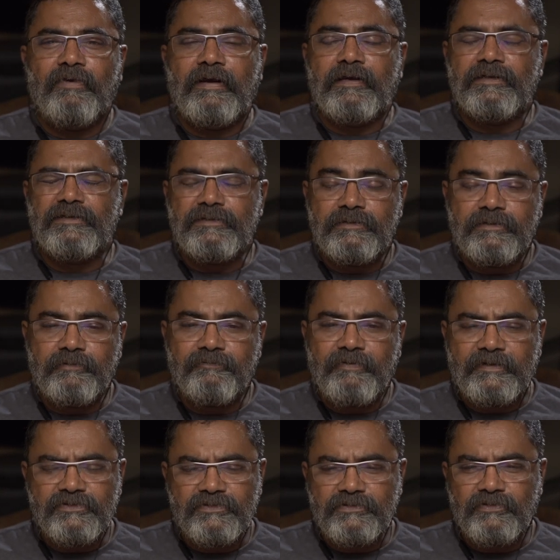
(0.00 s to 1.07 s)
fungal
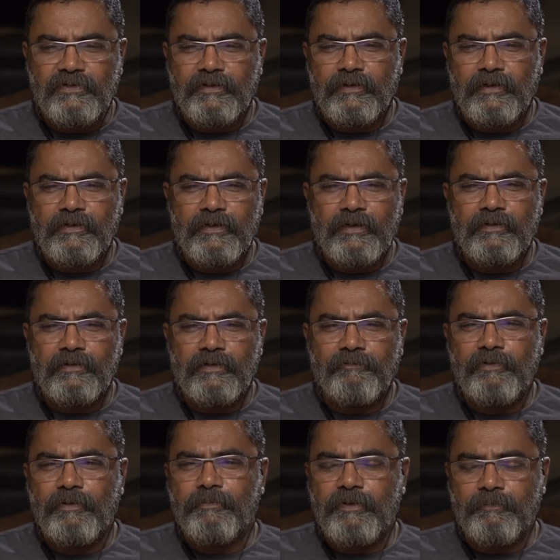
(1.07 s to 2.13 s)
infection. So I
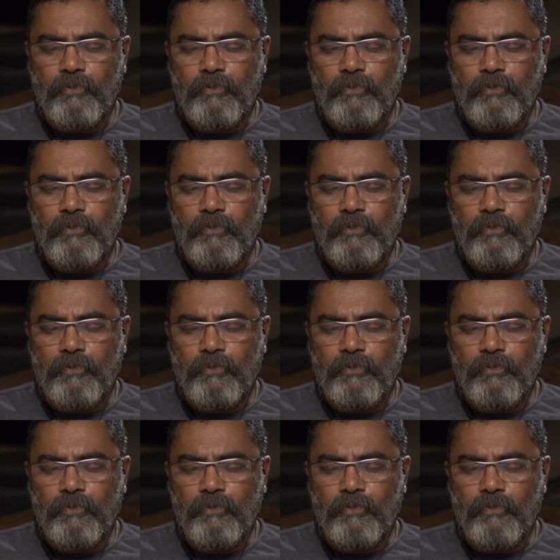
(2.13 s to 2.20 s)
developed